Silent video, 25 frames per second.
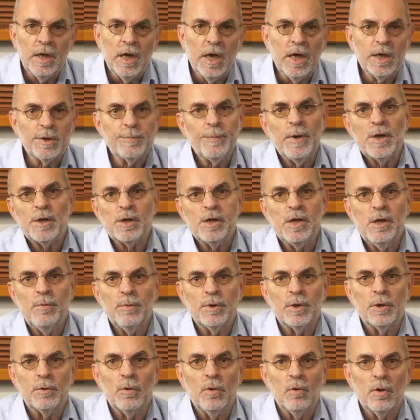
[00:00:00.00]
Especially
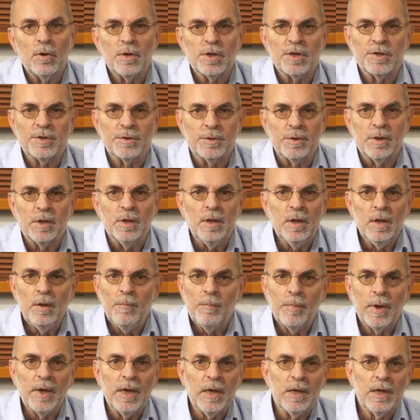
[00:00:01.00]
with an orchestra
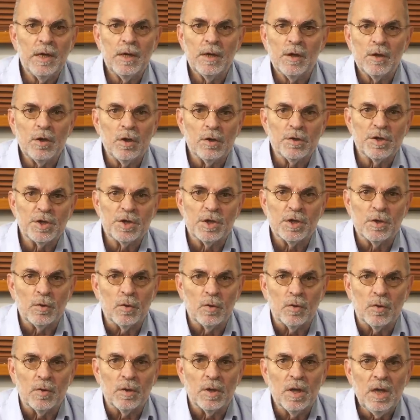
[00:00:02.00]
playing in a concert
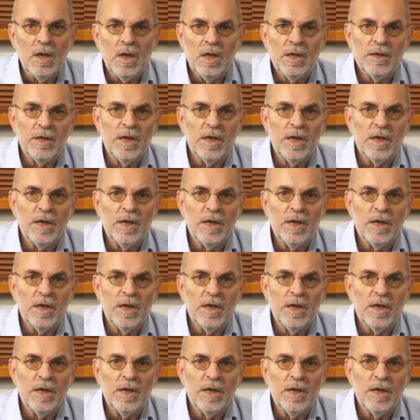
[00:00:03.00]
hall,